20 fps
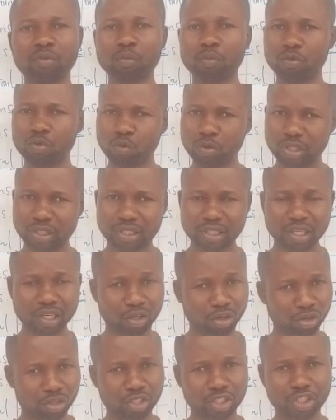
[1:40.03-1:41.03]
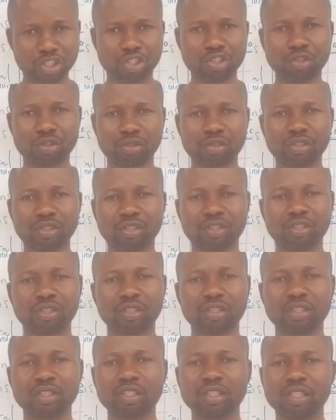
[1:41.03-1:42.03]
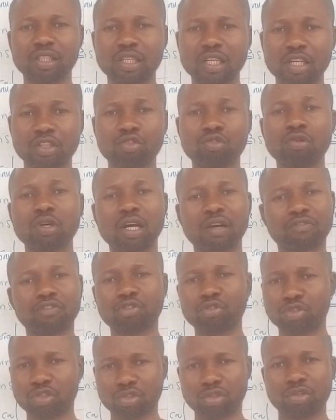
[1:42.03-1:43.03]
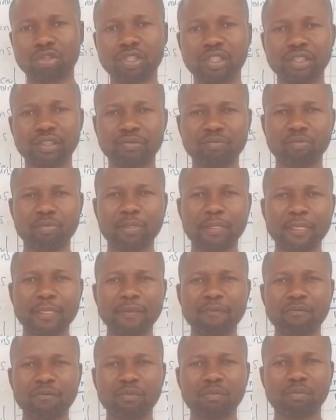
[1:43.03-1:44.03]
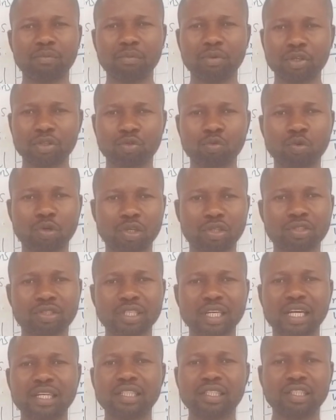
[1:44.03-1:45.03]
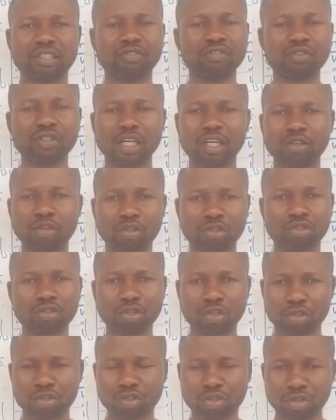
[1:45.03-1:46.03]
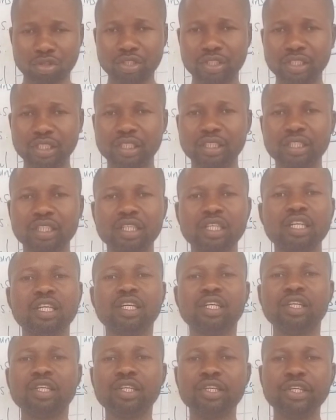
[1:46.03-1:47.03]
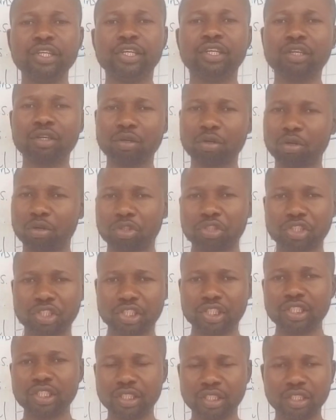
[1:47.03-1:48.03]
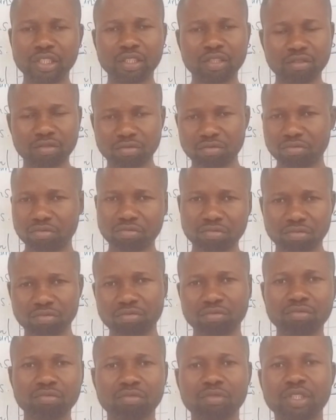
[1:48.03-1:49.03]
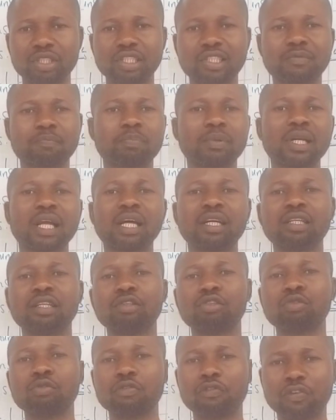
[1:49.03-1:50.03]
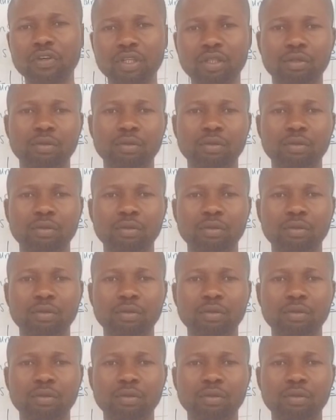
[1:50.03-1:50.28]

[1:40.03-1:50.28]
with a condition that you have to study. But once an individual does not study, he or she is planning to fail.